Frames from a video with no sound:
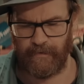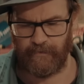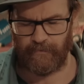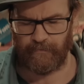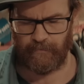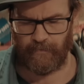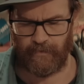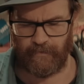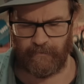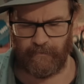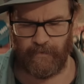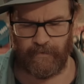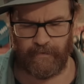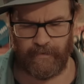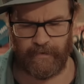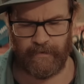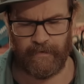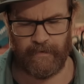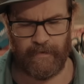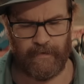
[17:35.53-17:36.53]
and tomorrow
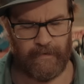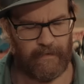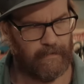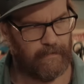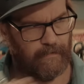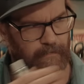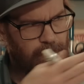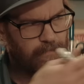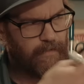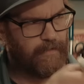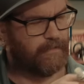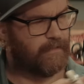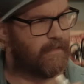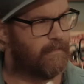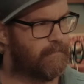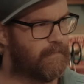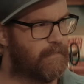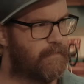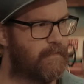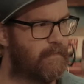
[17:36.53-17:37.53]
morning we
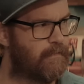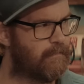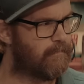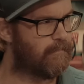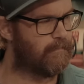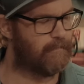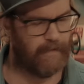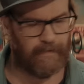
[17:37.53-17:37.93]
assemble,